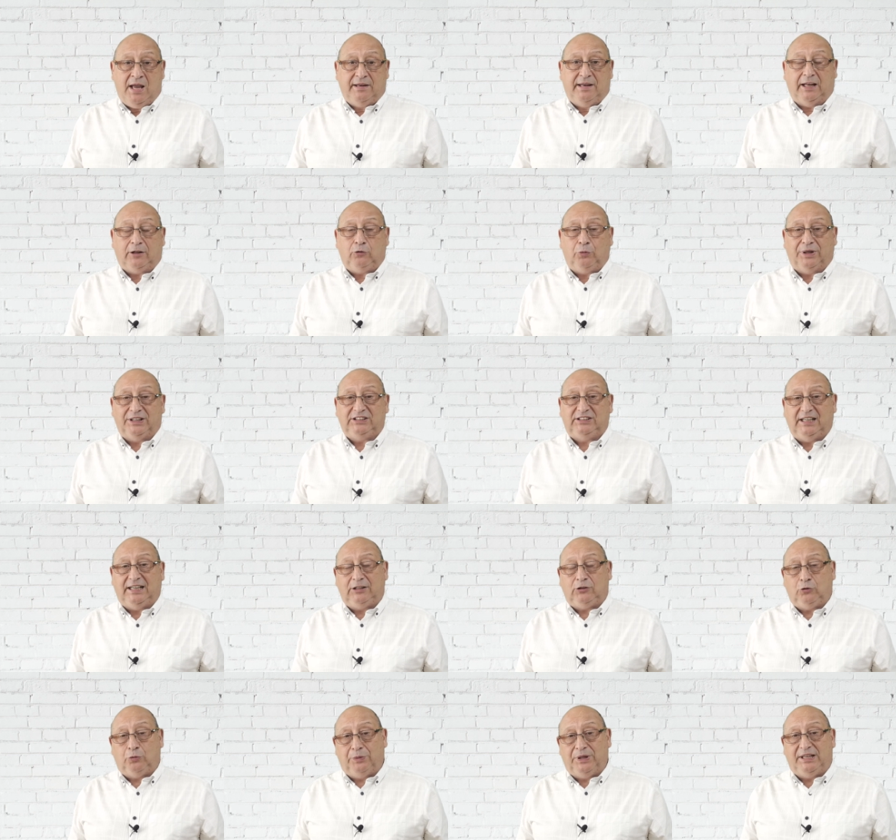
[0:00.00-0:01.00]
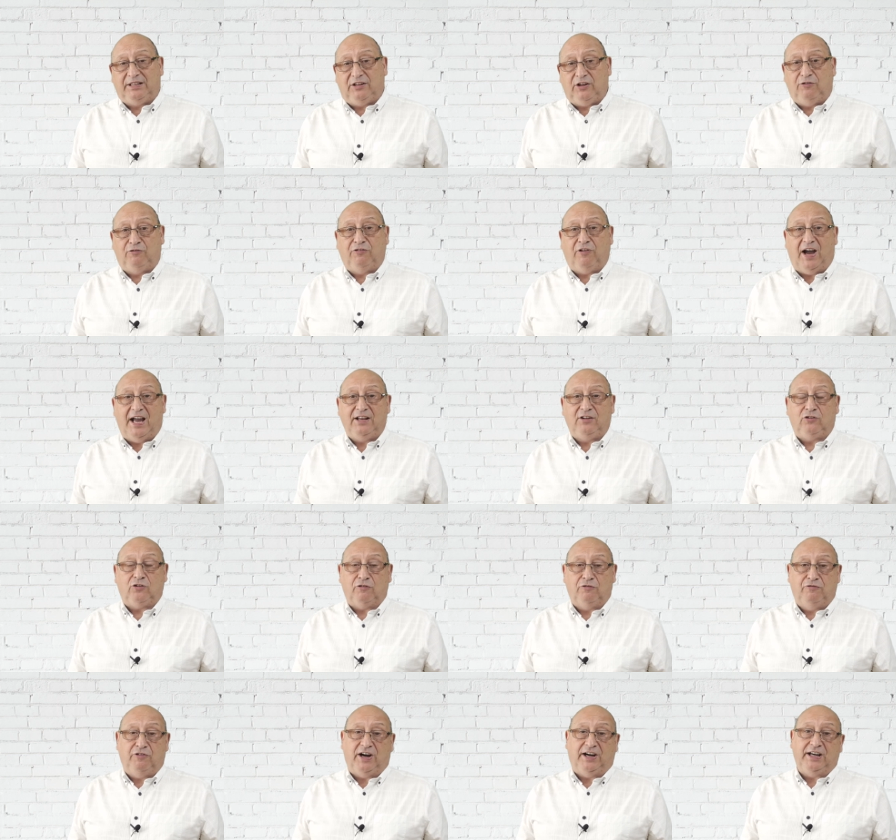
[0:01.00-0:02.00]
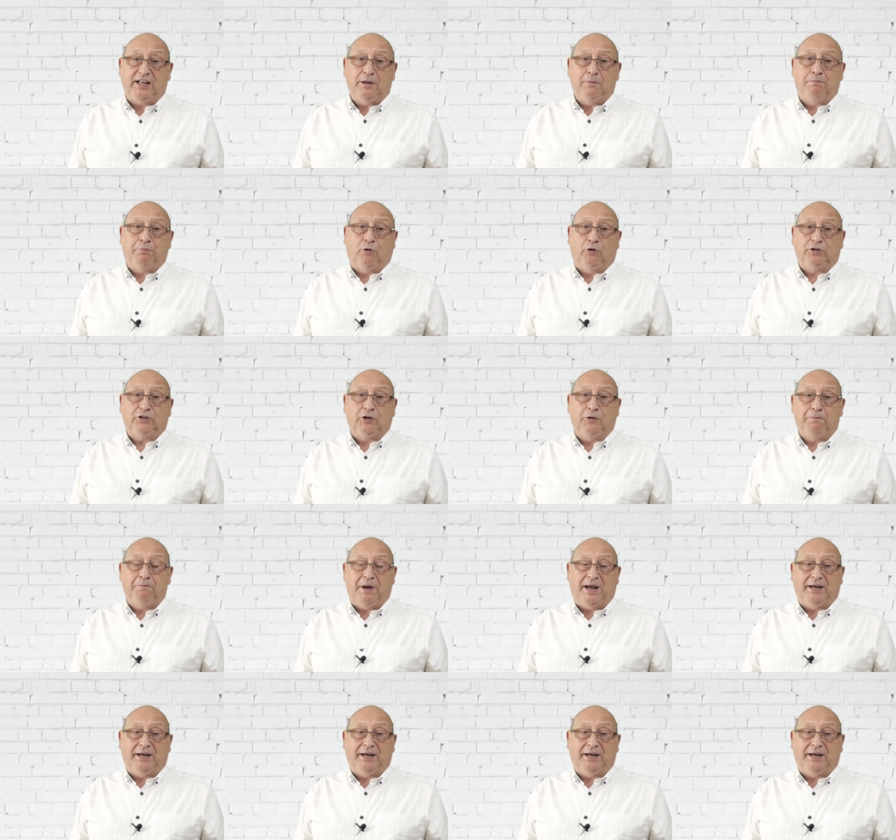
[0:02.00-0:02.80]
That was it. We defined very important